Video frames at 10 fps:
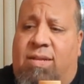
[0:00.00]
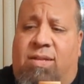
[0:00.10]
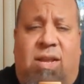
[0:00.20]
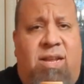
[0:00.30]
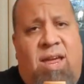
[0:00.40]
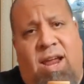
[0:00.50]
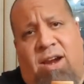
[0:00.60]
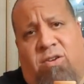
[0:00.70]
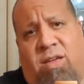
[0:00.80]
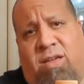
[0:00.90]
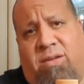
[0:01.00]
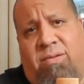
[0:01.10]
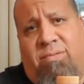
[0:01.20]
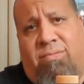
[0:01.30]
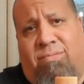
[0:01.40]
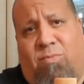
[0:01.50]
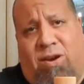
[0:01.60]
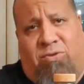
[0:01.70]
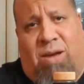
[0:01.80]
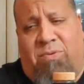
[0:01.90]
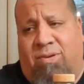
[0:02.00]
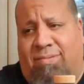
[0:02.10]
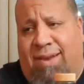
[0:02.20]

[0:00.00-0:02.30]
Glencairn water dropper.